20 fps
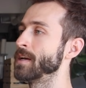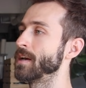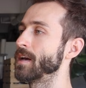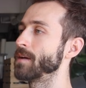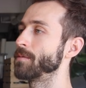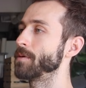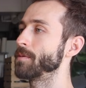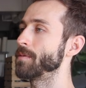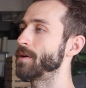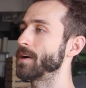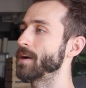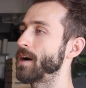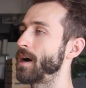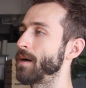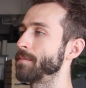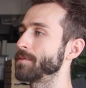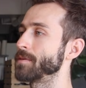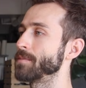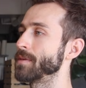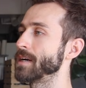and we want
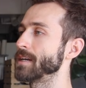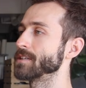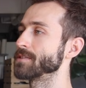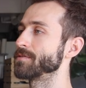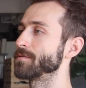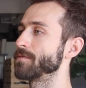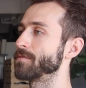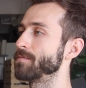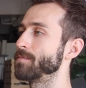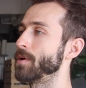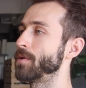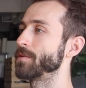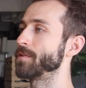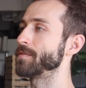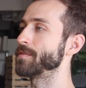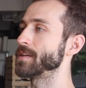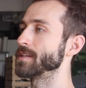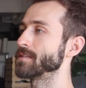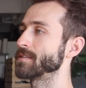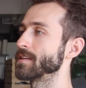to optimize both
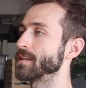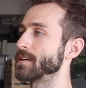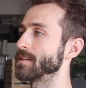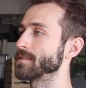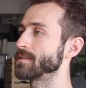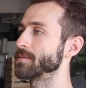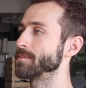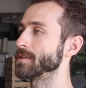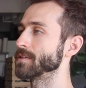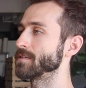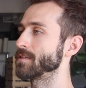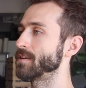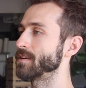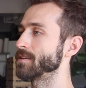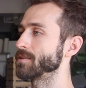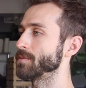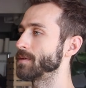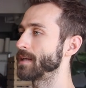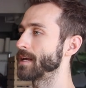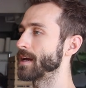of these things to be as good
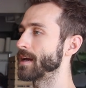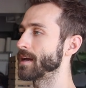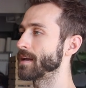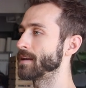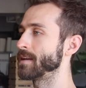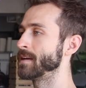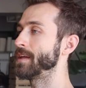as we can.